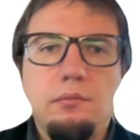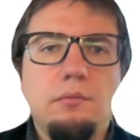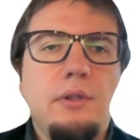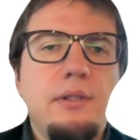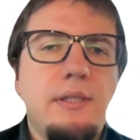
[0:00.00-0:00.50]

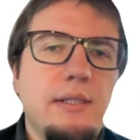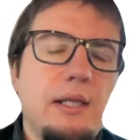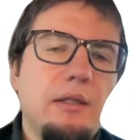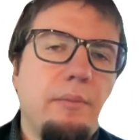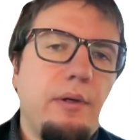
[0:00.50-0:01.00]
this is
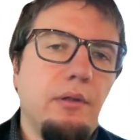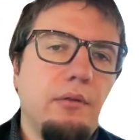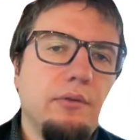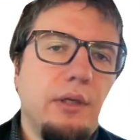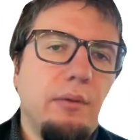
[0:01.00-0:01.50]
not the part
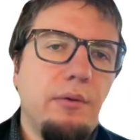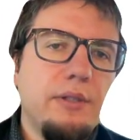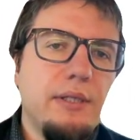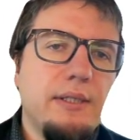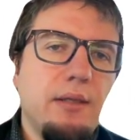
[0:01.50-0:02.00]
of our
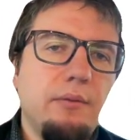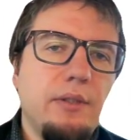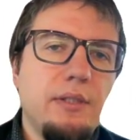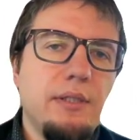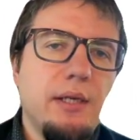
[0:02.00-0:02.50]
system.
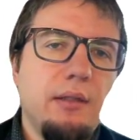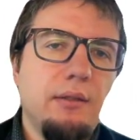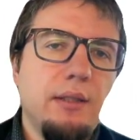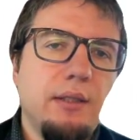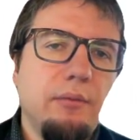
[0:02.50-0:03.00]
This is
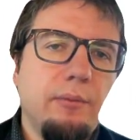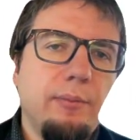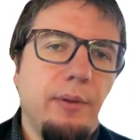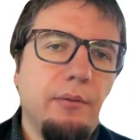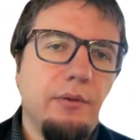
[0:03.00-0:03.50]
not a
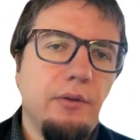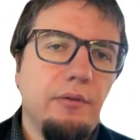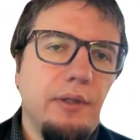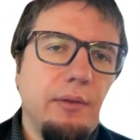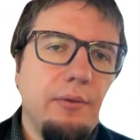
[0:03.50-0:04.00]
part of
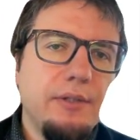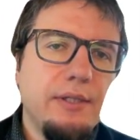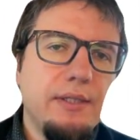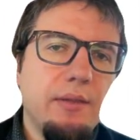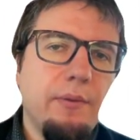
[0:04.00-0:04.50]
our system.